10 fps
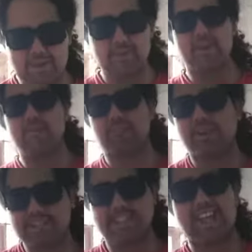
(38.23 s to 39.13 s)
We will
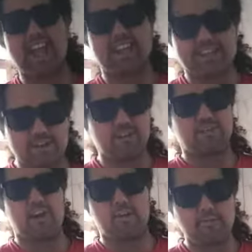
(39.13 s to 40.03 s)
protect you
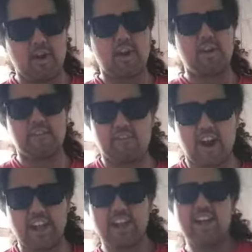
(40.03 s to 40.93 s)
from your
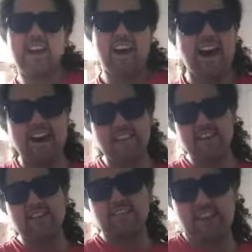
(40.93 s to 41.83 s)
fright. All
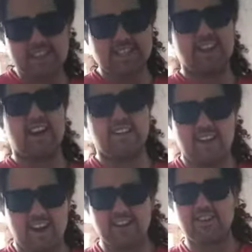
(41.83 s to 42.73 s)
of us are
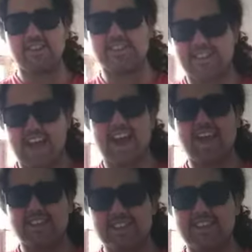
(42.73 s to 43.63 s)
on your
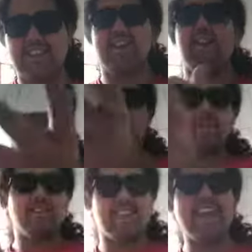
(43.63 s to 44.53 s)
side.
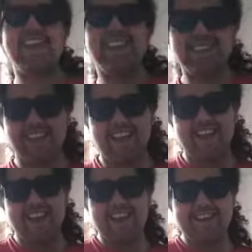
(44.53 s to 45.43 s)
We'll take
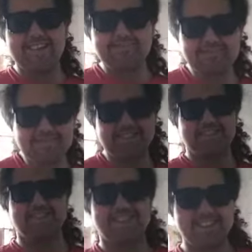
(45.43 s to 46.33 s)
them.
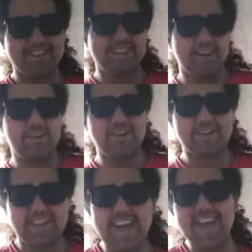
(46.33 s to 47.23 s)
We'll
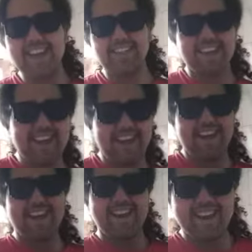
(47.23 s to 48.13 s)
take
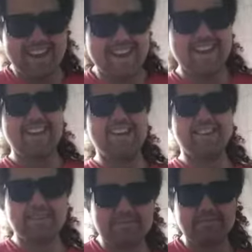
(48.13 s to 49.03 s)

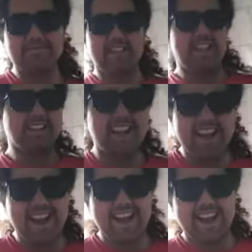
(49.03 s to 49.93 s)
them
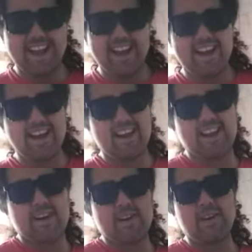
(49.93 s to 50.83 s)

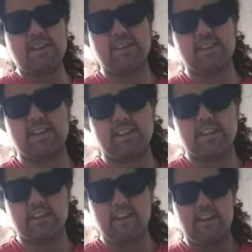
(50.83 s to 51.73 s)
down.
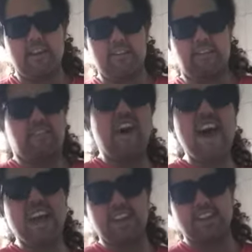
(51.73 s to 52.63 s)

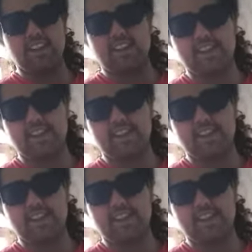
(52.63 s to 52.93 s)
Fight!